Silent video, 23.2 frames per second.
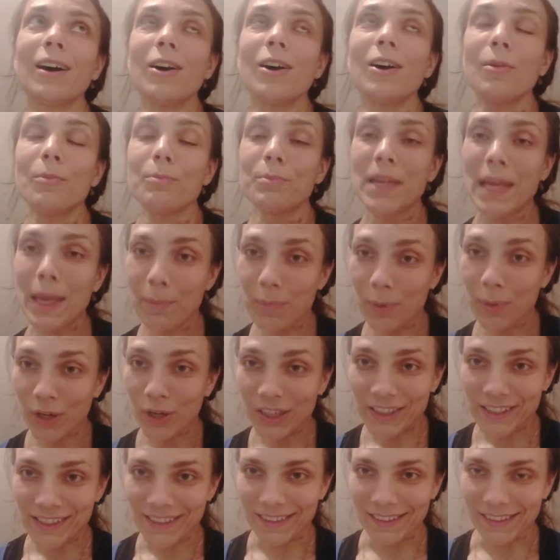Me
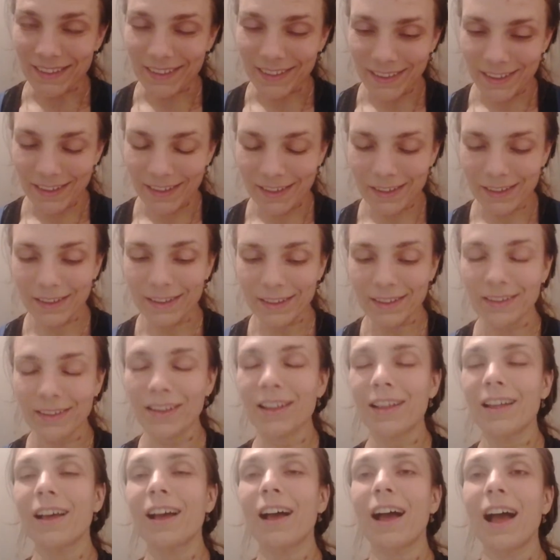personally,
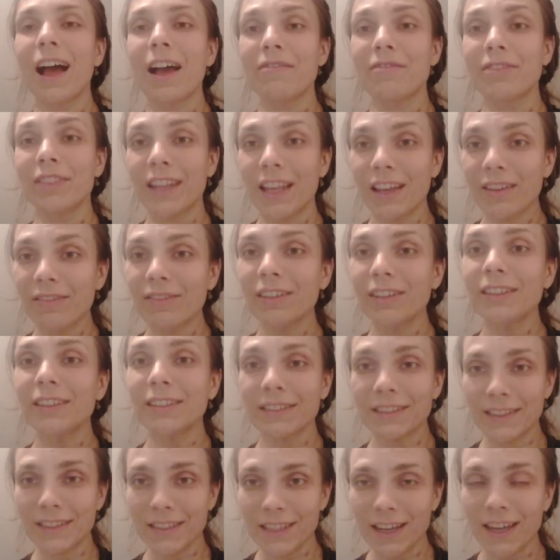I've never
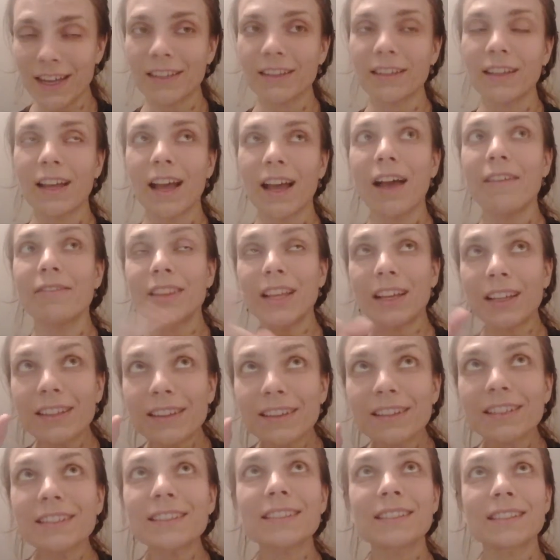done, I've done
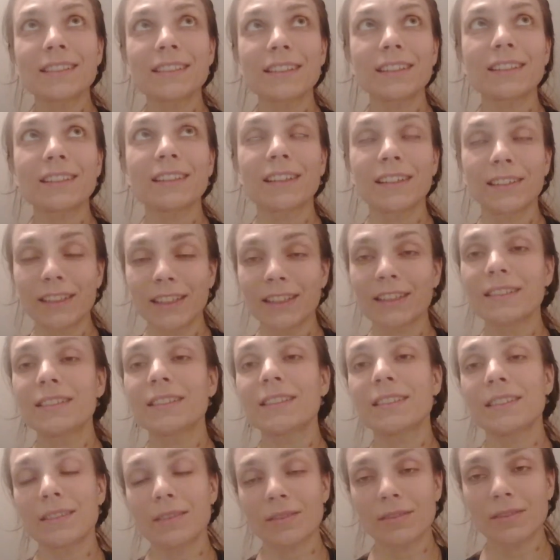this cleanse